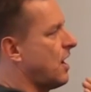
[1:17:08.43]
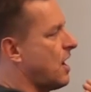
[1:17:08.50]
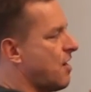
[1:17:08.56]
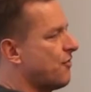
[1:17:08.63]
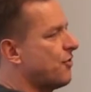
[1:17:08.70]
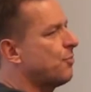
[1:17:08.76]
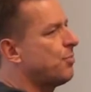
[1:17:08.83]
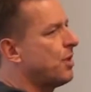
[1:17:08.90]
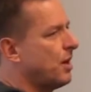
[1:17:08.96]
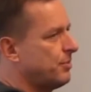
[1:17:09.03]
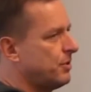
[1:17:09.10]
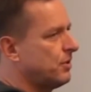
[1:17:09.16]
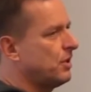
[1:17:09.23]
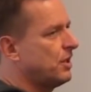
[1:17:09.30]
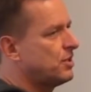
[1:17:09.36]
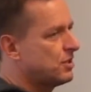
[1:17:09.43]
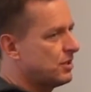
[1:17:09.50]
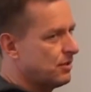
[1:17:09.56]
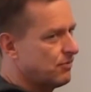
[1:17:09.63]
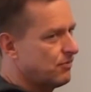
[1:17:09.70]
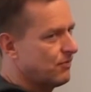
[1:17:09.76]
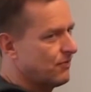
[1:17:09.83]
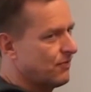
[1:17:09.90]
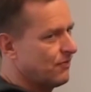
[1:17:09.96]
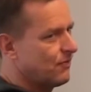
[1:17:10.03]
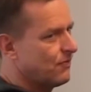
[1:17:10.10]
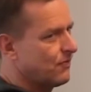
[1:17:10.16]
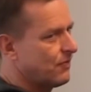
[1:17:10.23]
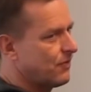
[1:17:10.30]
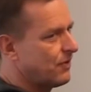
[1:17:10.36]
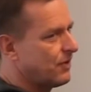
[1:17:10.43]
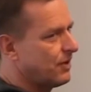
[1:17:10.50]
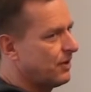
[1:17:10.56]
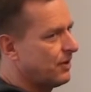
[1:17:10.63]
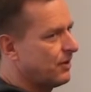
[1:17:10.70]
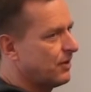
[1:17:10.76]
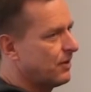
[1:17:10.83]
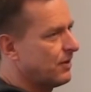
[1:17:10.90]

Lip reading: of the population, right?